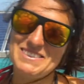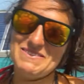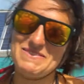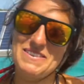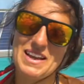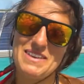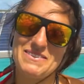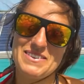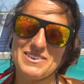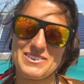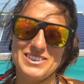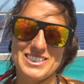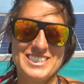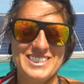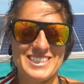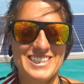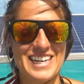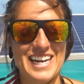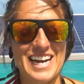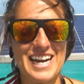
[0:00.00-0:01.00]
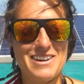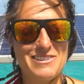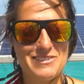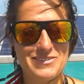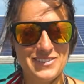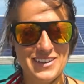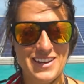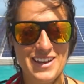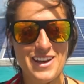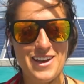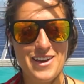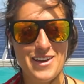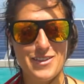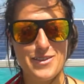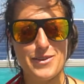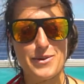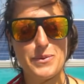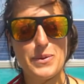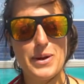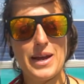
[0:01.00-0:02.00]
Maybe we should have.
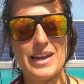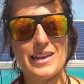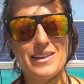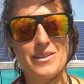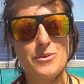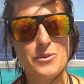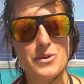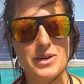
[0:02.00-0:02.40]
The wind